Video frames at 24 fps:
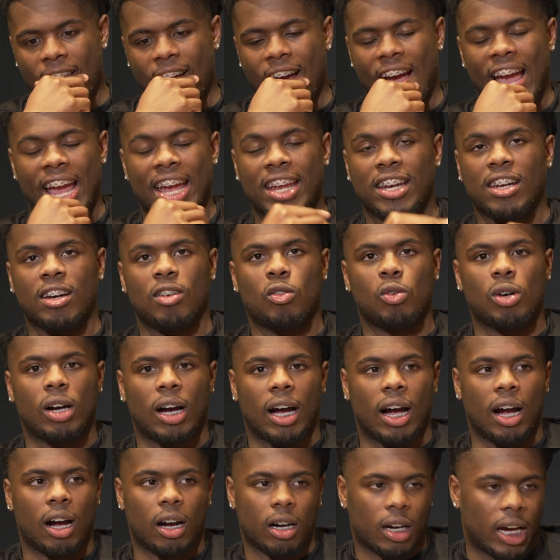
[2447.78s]
I ain't
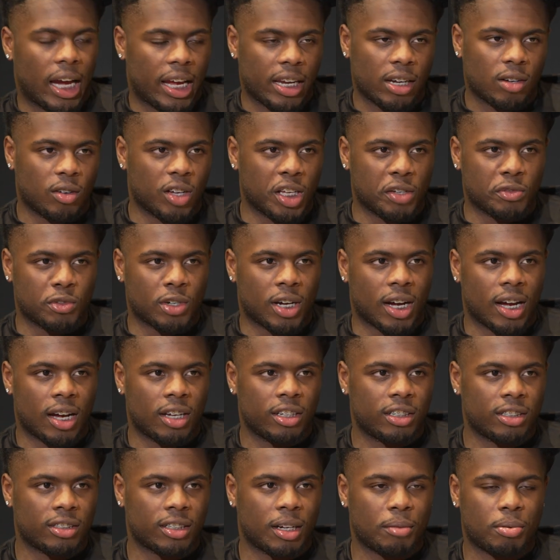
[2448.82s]
no evil guy or
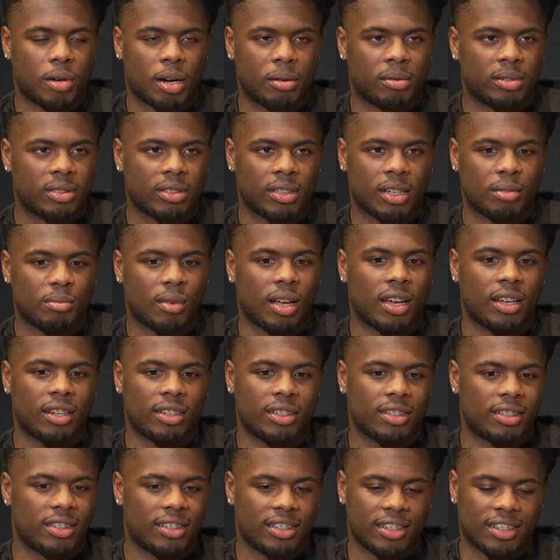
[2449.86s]
nothing. I promise. I'm not.
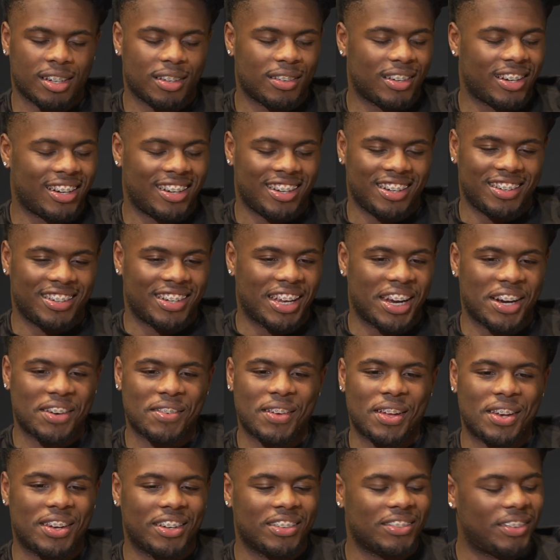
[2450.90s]

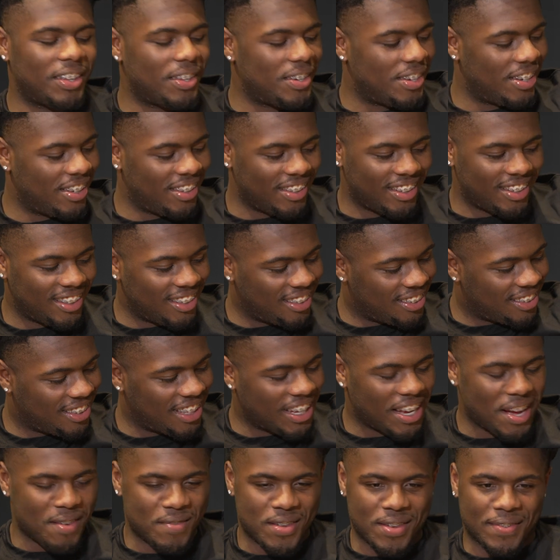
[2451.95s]
Don't
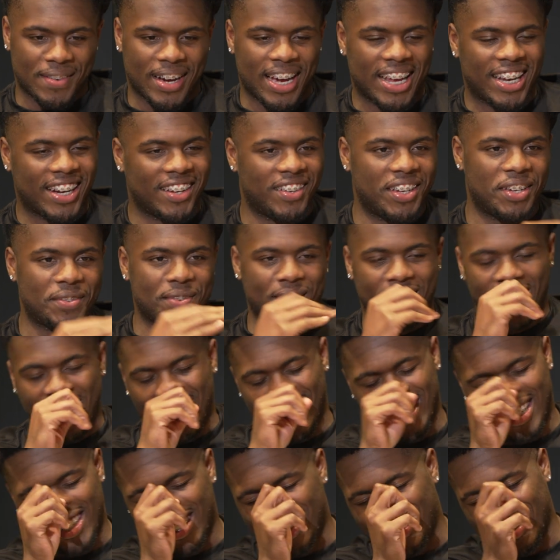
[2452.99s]
think I'm evil. I ain't no evil
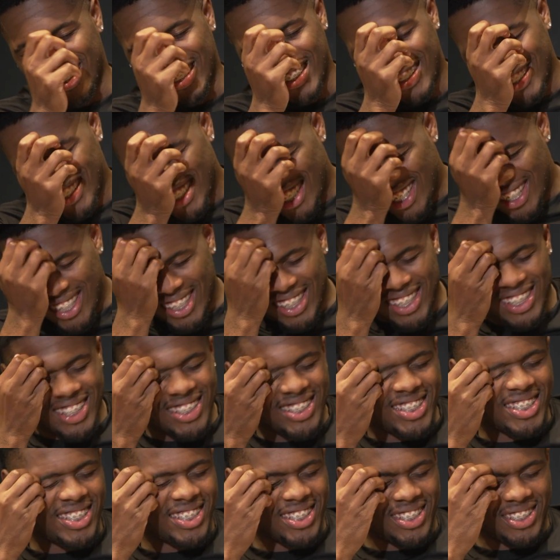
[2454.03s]
guy or nothing.
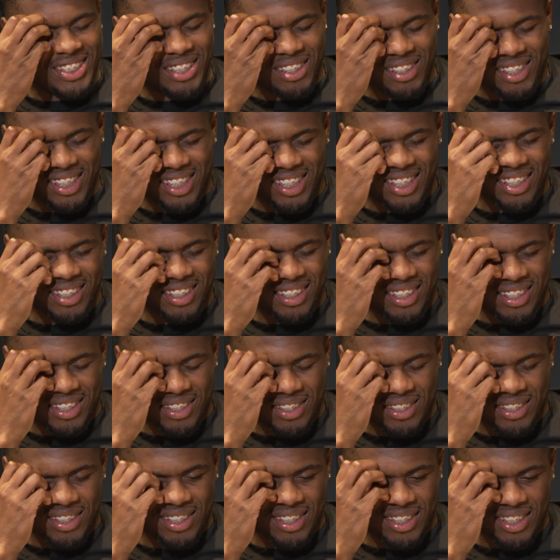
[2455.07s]
It's just a Joker, you
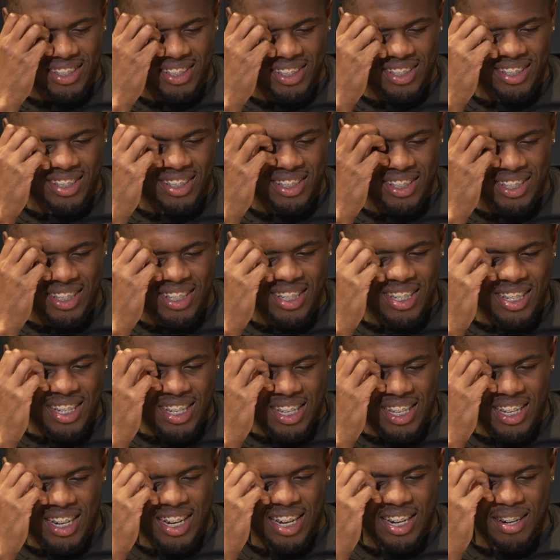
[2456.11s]
know.
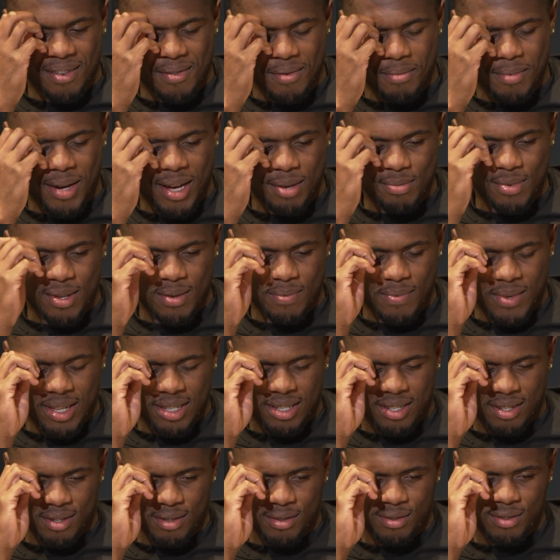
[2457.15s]
He kind of remind me of
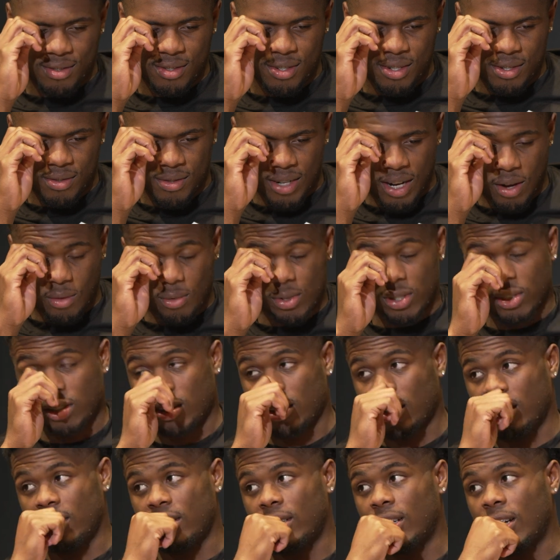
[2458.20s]
myself, you know, when I was
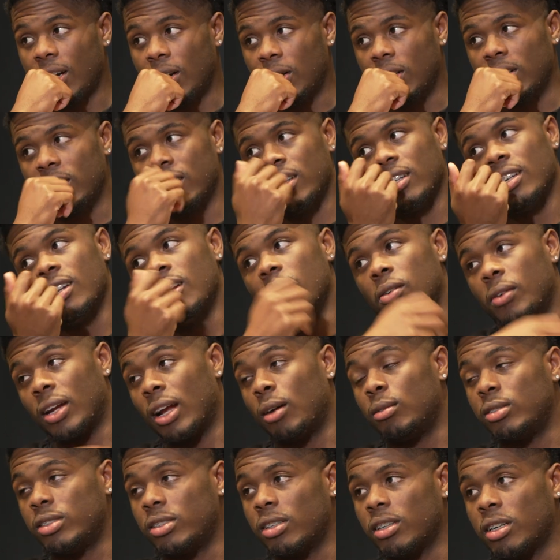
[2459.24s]
younger,
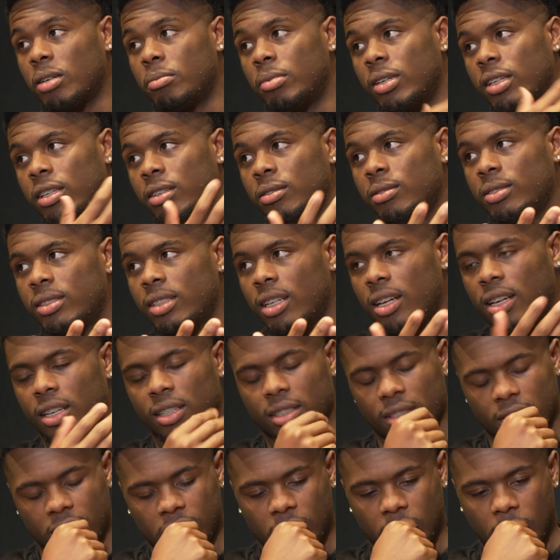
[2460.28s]
but he was
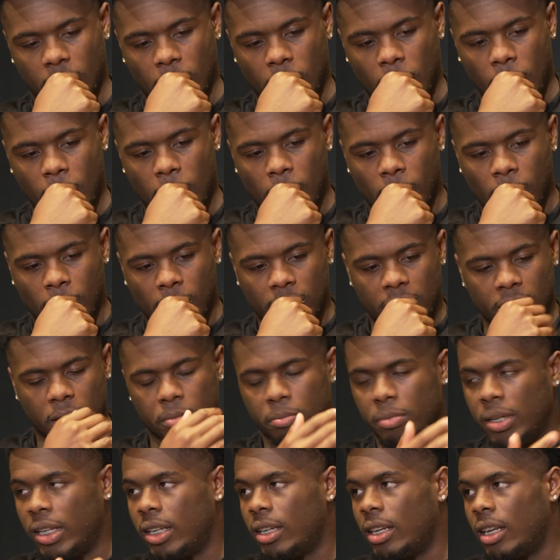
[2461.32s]
like, you know,
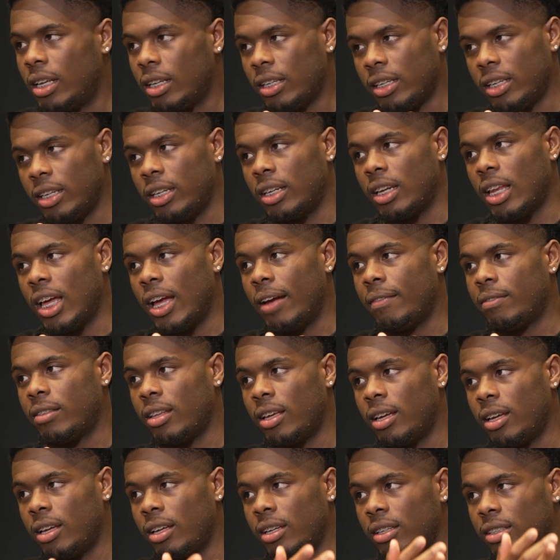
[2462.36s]
him getting laughed
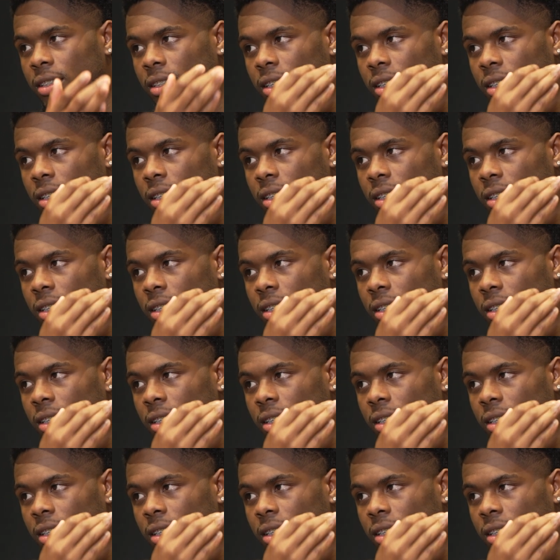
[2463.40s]
at,